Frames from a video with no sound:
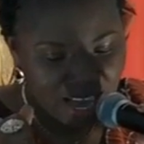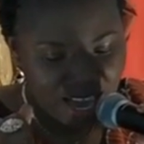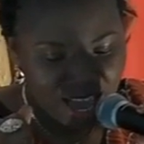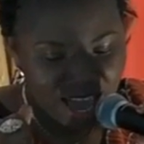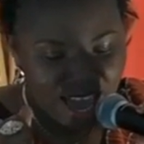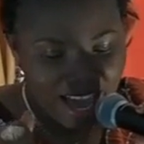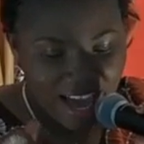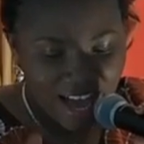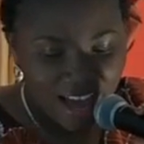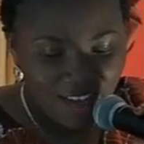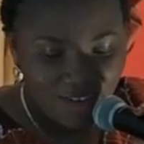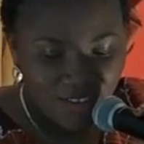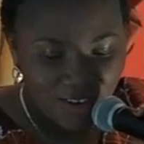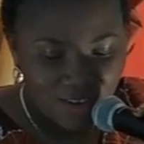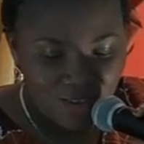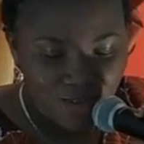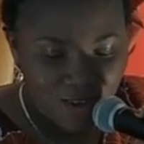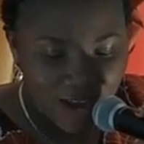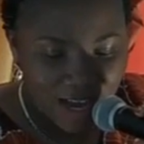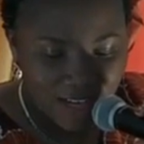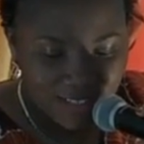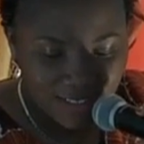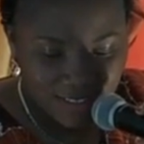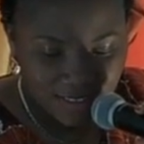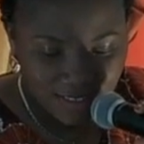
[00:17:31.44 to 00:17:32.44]
I have a
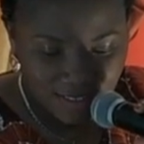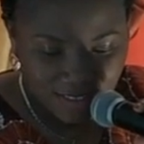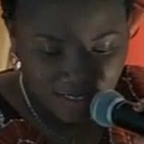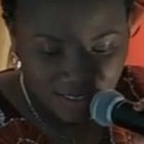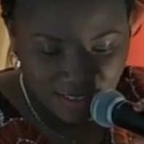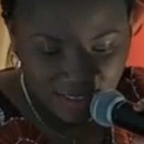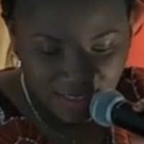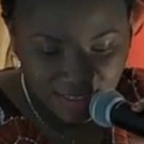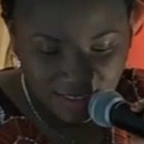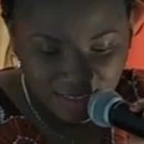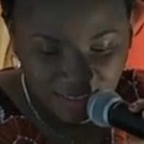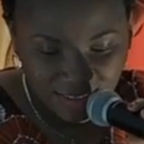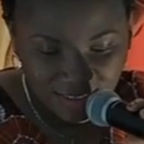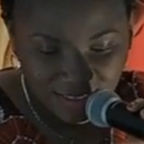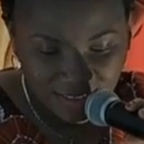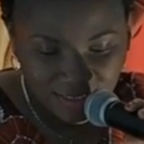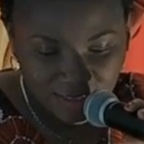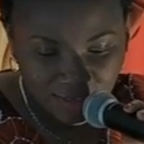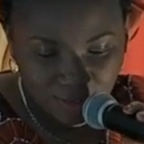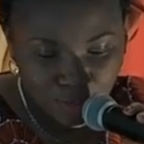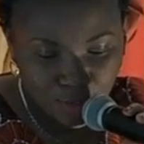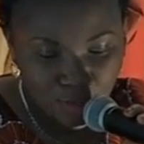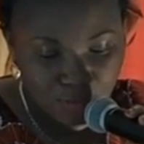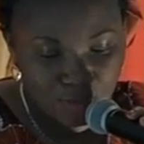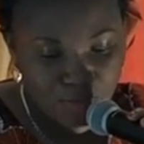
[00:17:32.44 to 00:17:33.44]
right
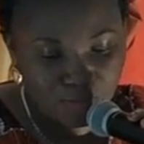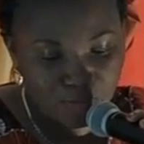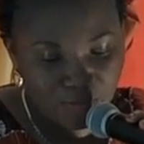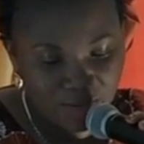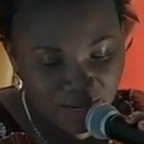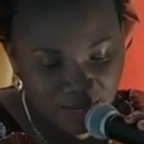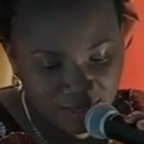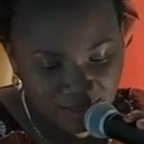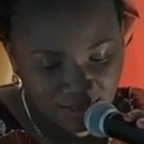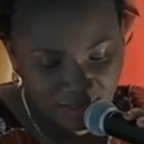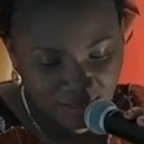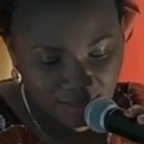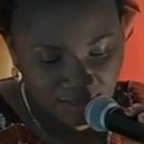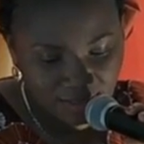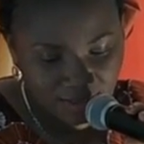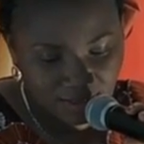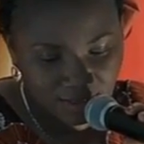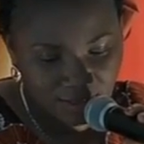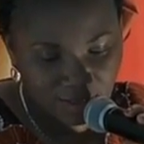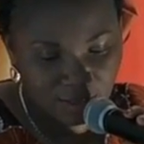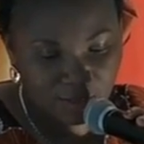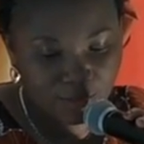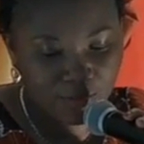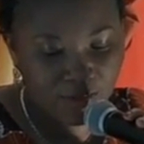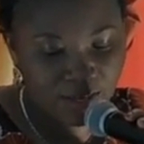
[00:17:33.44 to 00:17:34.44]
to be blessed
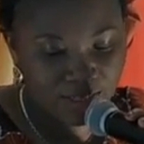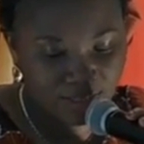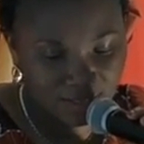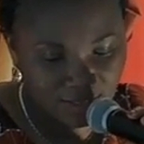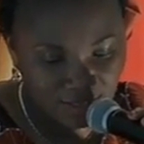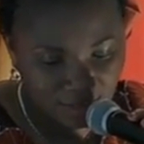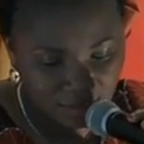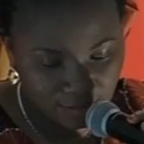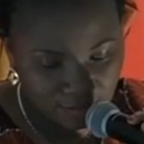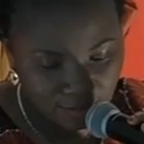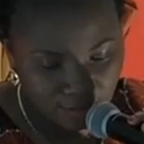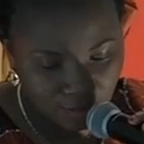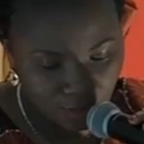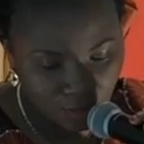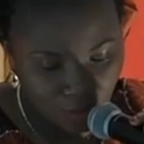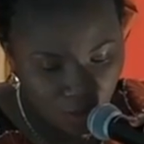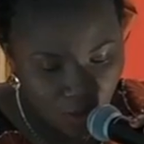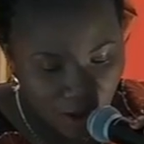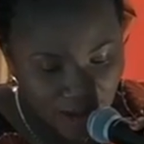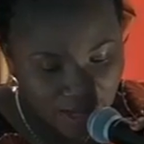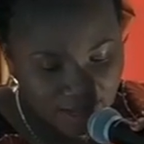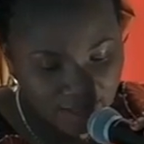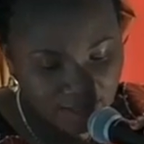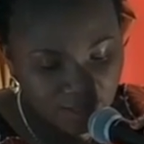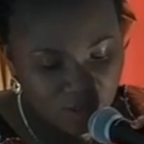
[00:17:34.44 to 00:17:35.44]
if I give.
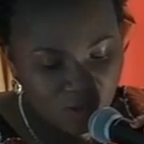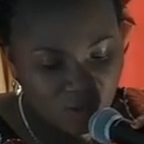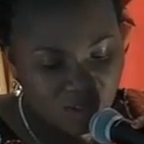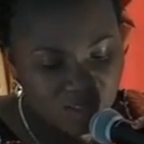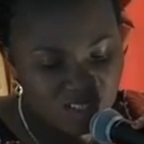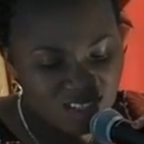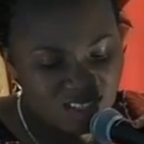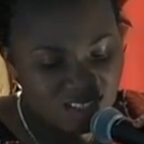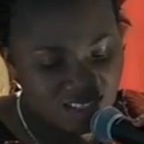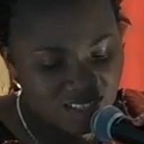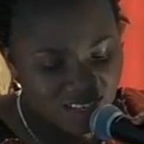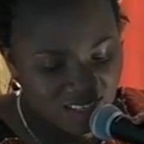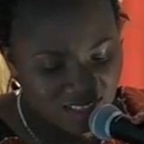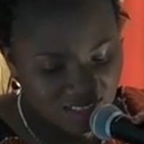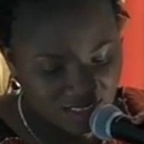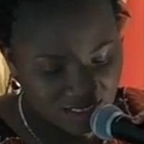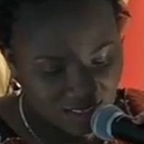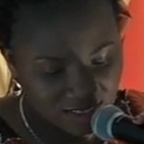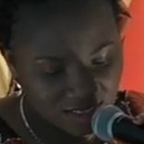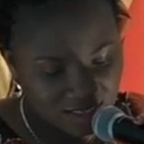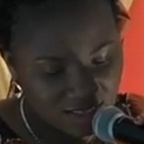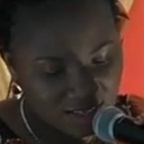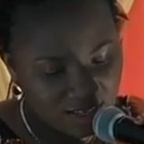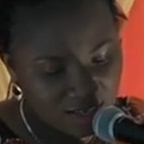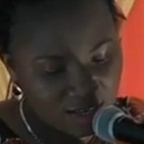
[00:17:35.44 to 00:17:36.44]
Why? God said
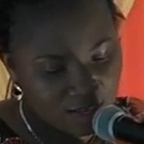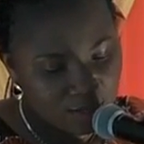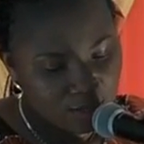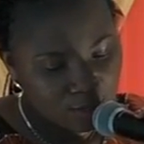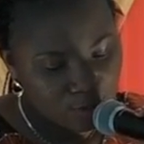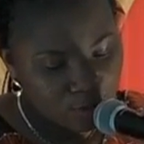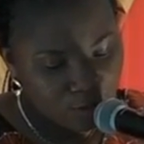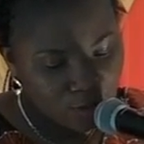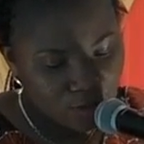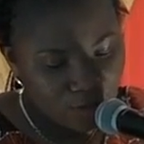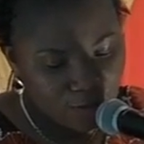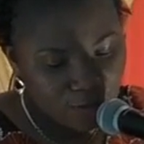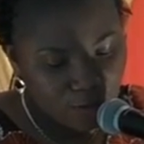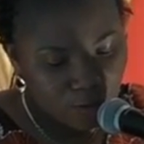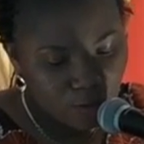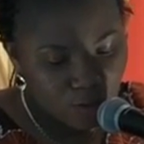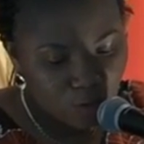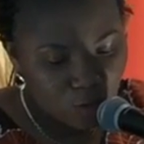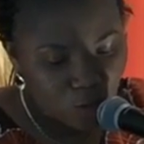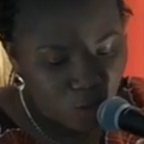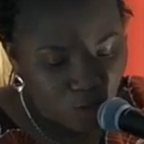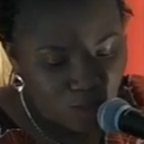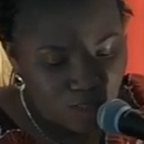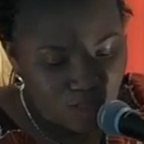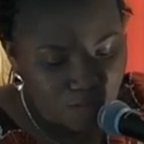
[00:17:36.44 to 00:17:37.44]
it. So if you
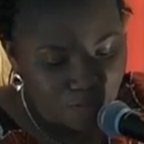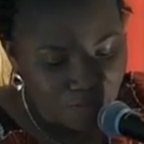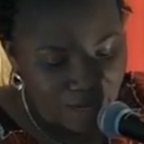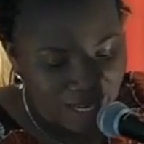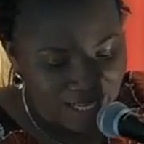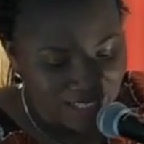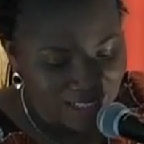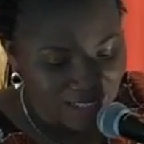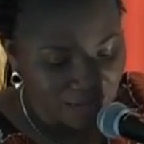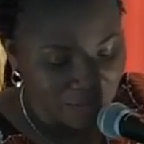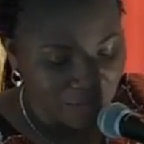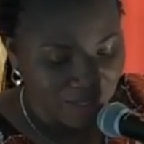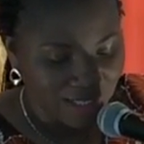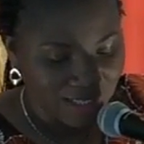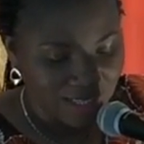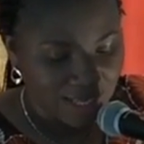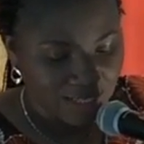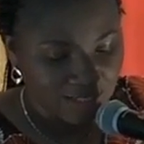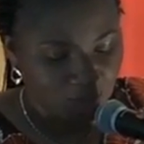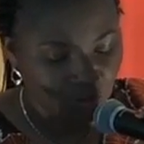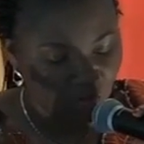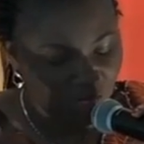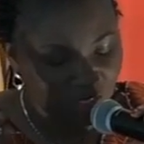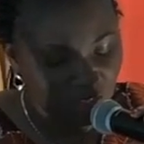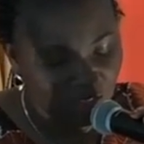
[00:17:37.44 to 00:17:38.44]
don't bless me,
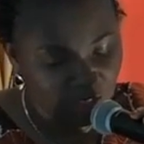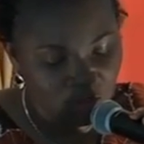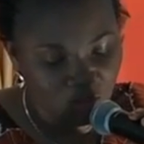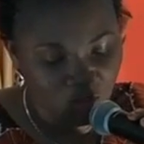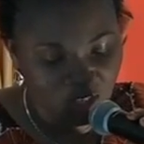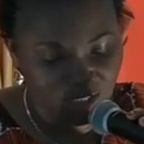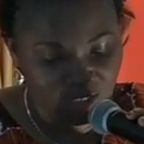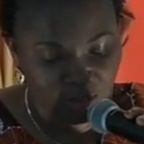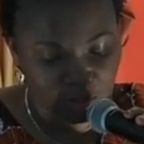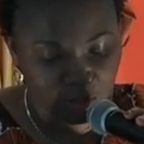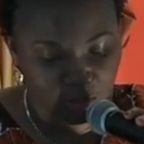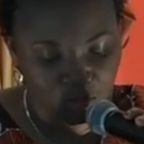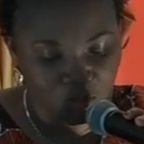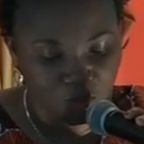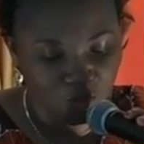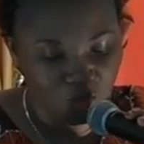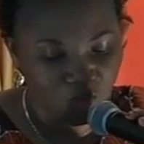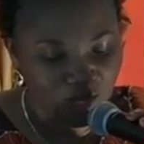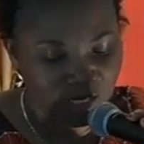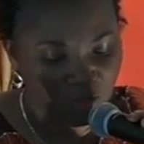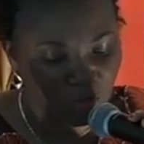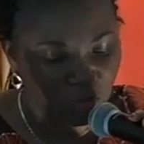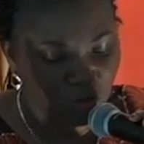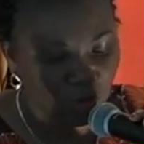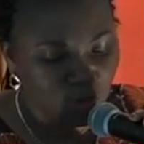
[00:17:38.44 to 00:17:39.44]
that's when you're talking to God.
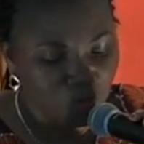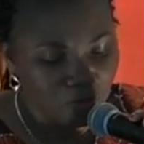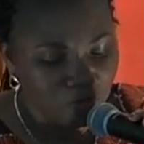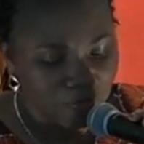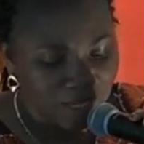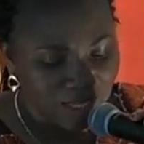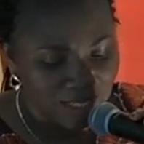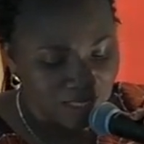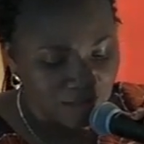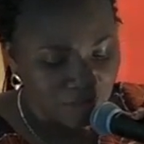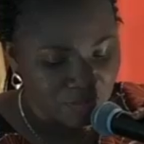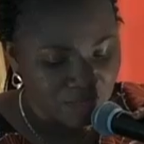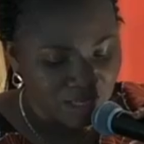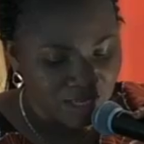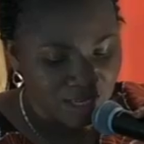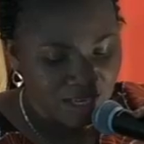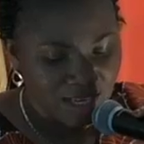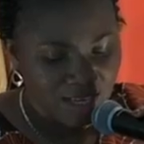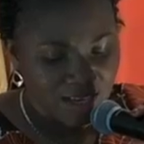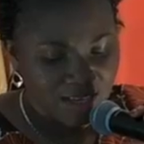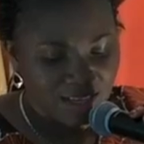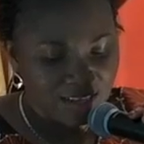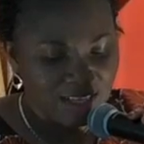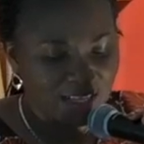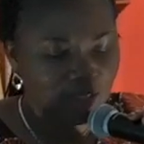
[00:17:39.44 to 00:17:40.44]
When you don't bless me,
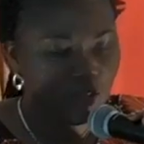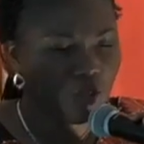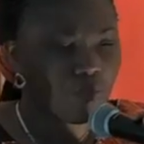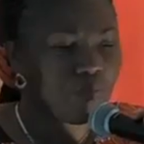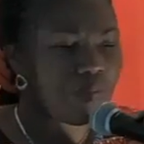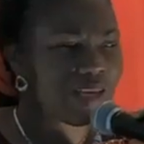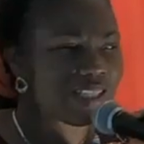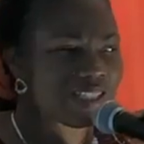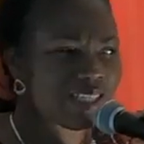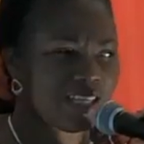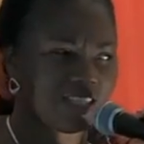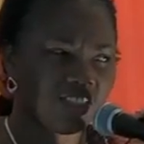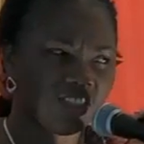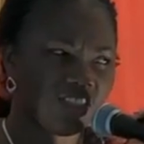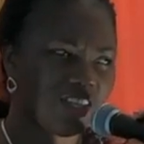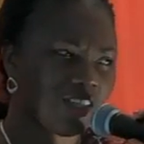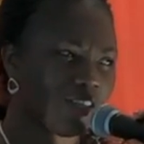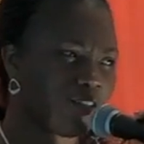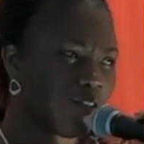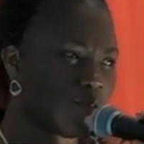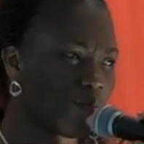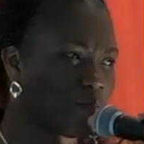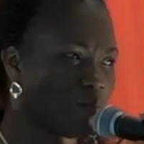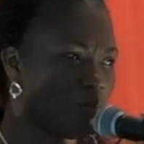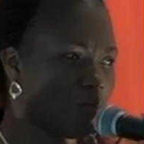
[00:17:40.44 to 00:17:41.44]
then you better
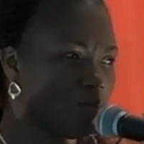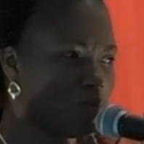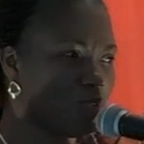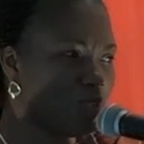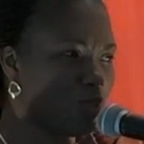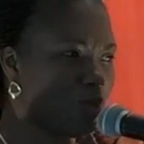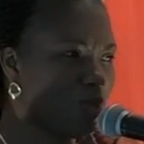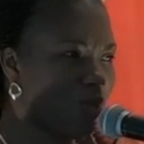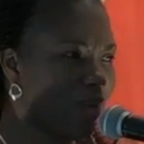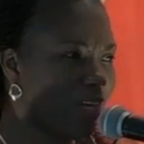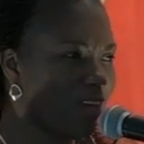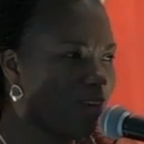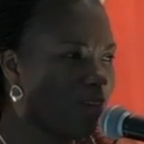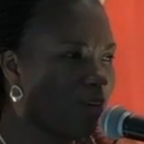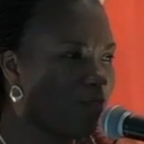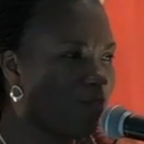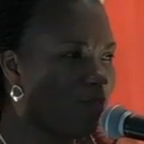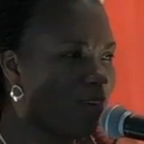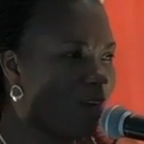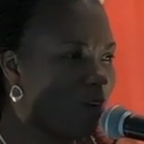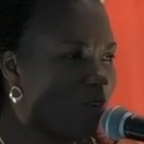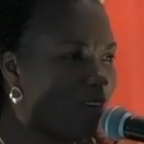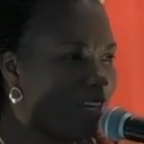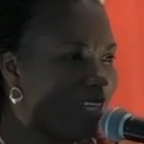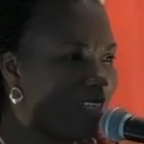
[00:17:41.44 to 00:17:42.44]
check your promise. So when God
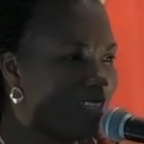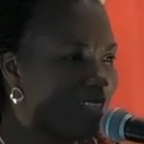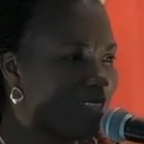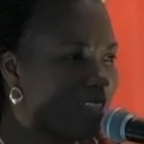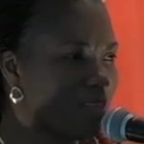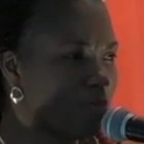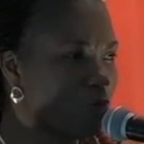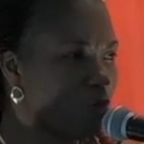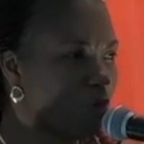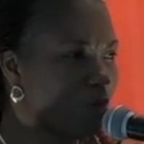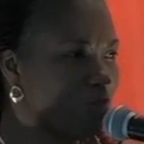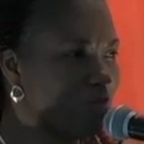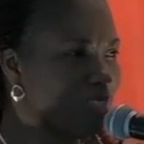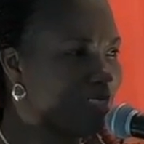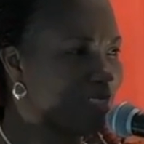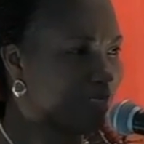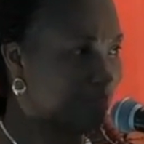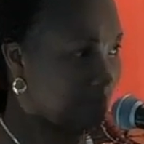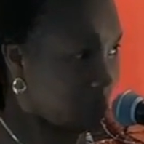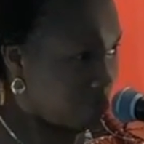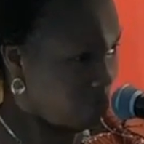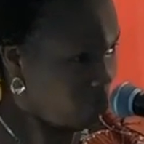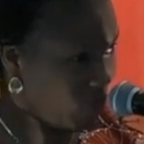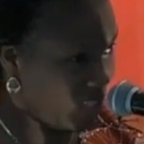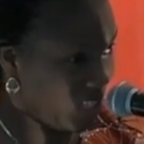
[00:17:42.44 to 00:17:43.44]
violates his promise,
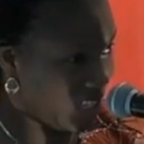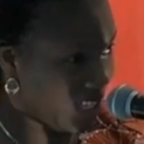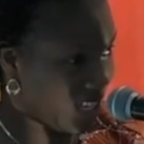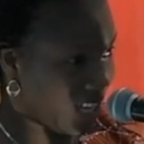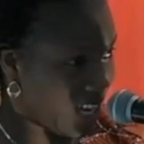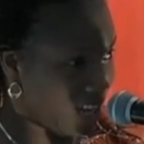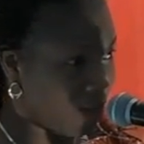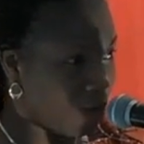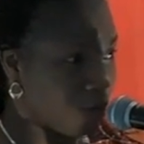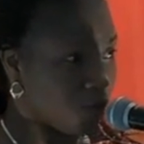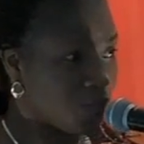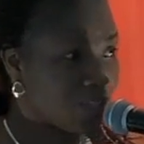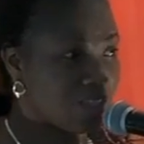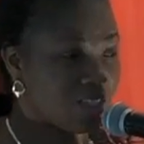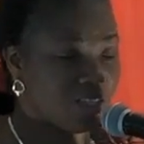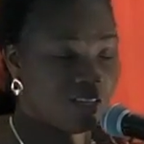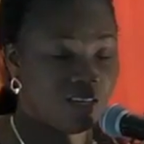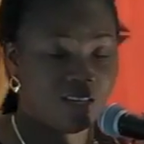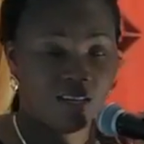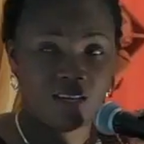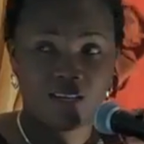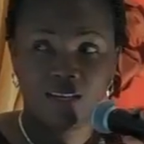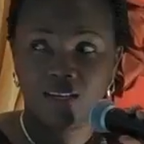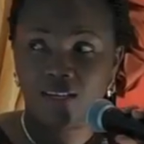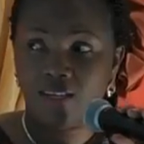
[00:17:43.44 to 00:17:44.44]
which he cannot,
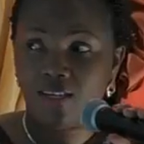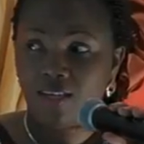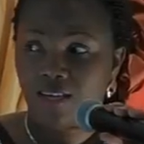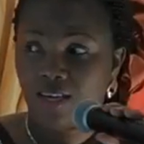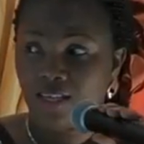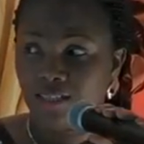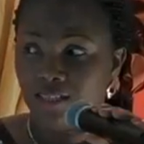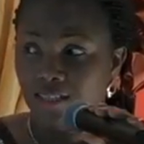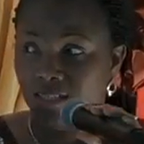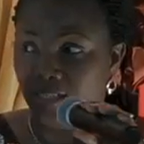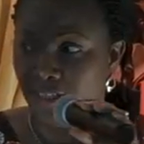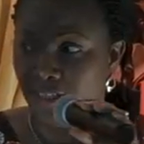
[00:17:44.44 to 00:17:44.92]
and